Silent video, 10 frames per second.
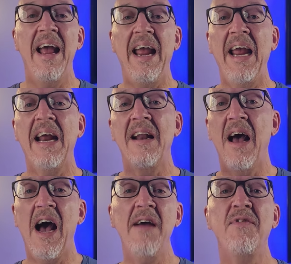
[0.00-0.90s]
and
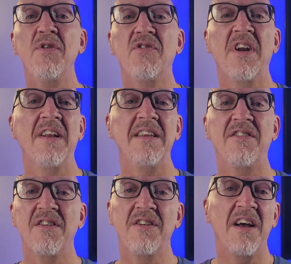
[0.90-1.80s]
I've used it at least
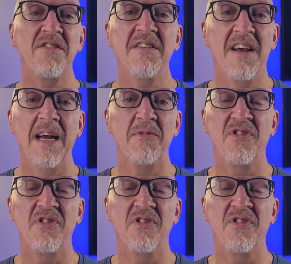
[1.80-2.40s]
a dozen times